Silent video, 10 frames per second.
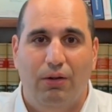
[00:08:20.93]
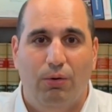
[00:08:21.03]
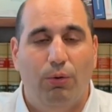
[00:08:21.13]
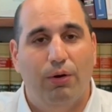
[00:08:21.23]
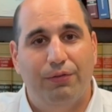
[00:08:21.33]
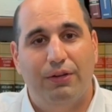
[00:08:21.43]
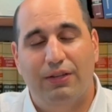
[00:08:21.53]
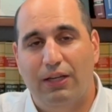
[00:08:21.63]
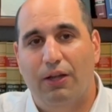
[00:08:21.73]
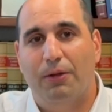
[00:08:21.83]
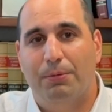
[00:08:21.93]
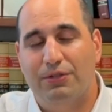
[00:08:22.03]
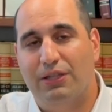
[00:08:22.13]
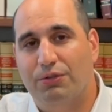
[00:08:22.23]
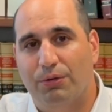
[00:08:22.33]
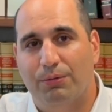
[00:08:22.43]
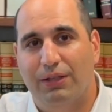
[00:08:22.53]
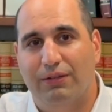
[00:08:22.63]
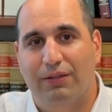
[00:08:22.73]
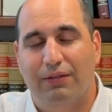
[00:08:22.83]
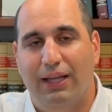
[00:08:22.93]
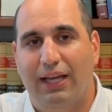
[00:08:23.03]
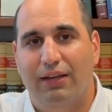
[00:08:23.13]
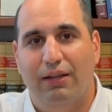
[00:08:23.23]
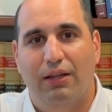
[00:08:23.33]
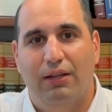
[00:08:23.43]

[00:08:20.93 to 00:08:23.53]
or if there's any other procedural reasons that